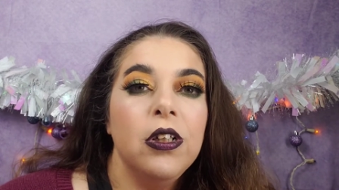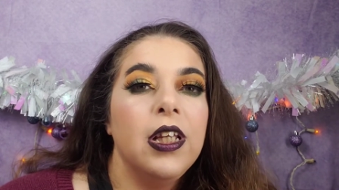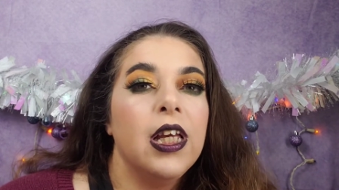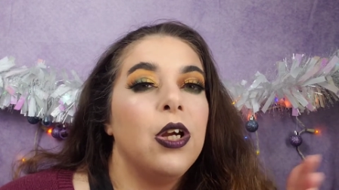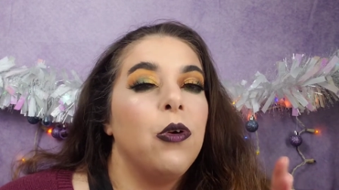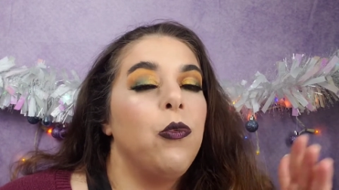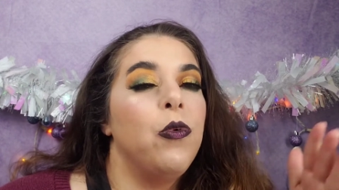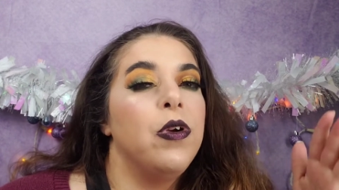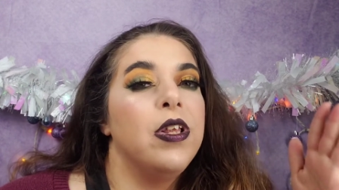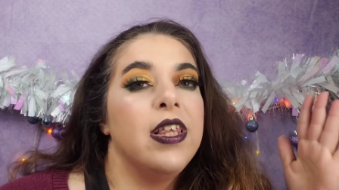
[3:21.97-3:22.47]

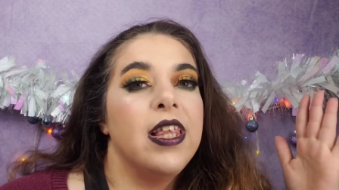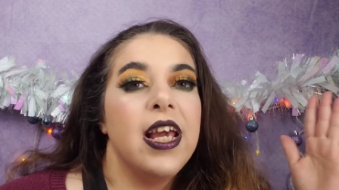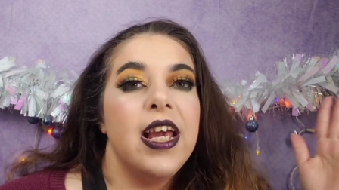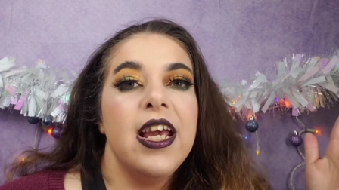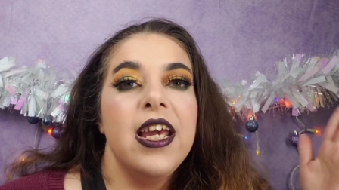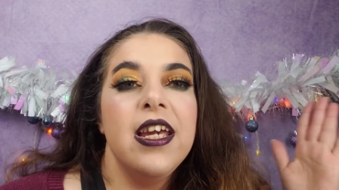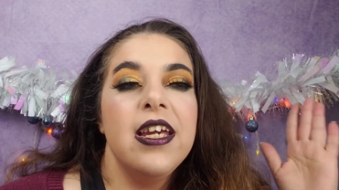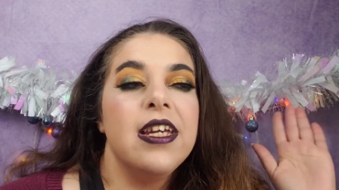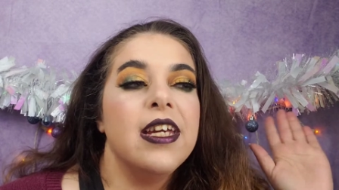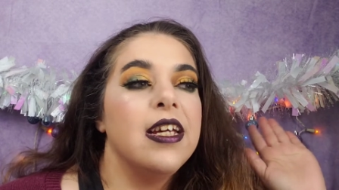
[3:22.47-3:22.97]
Like, when
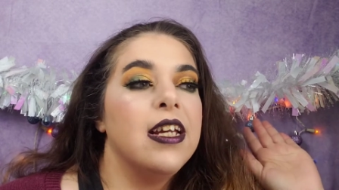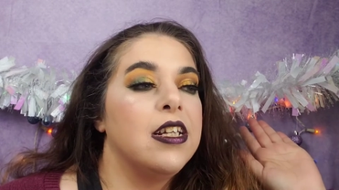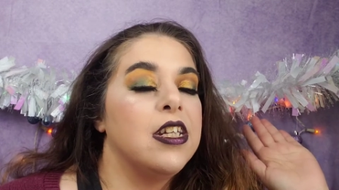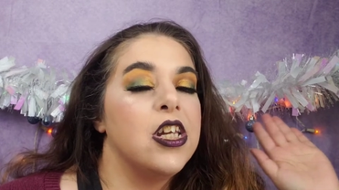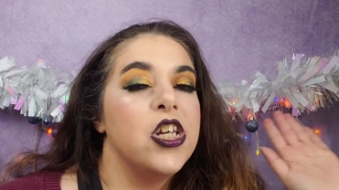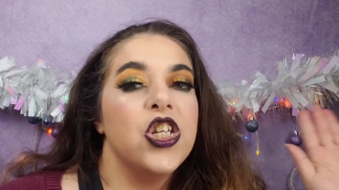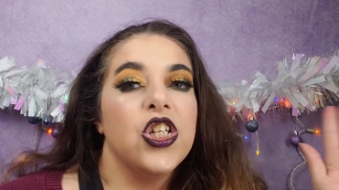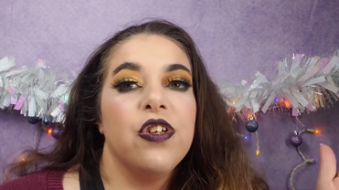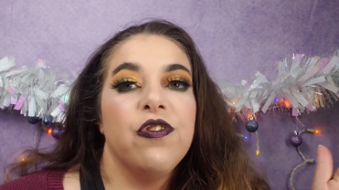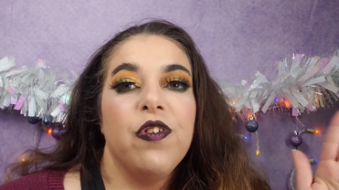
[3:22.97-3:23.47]
they get
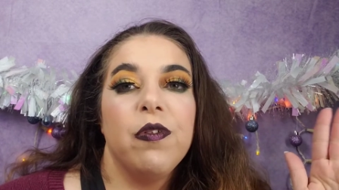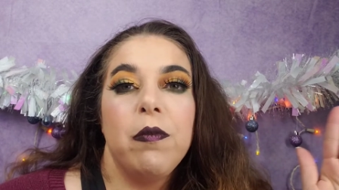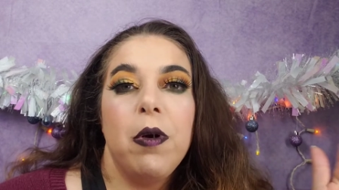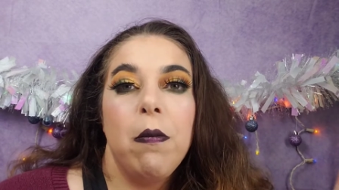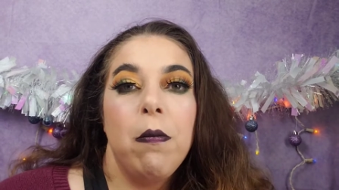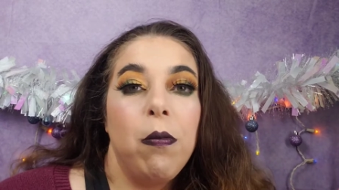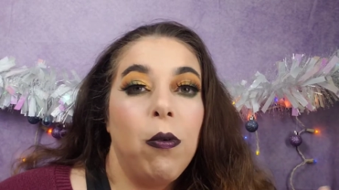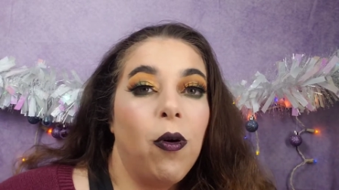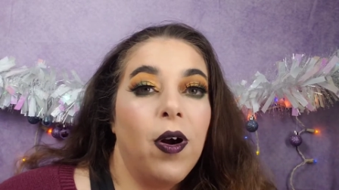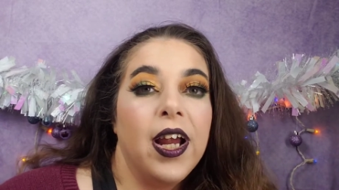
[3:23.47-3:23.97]
attention from a
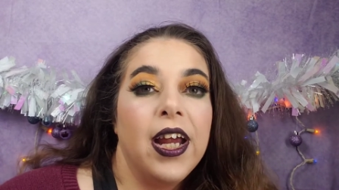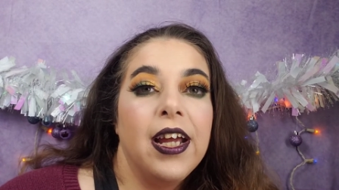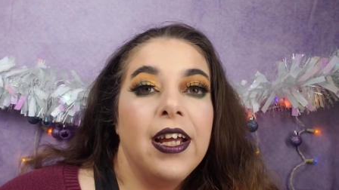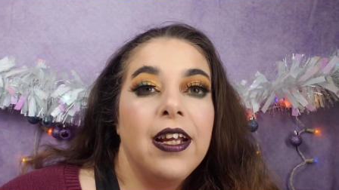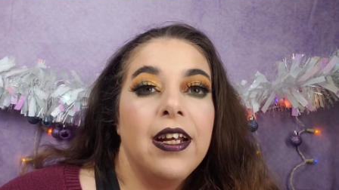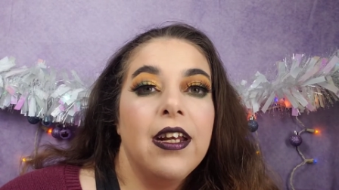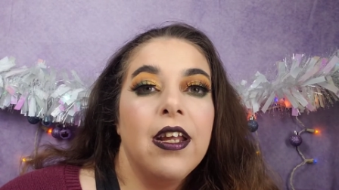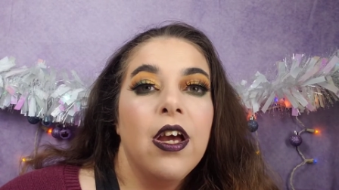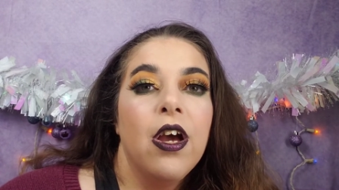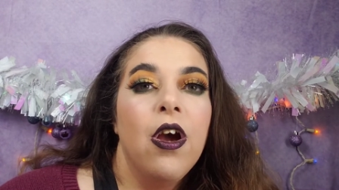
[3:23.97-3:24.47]

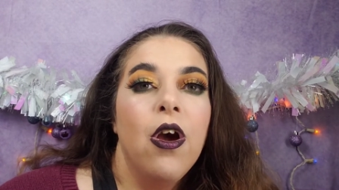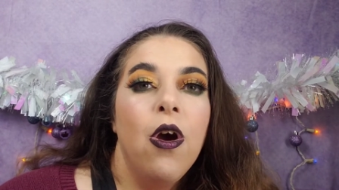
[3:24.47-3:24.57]
brand,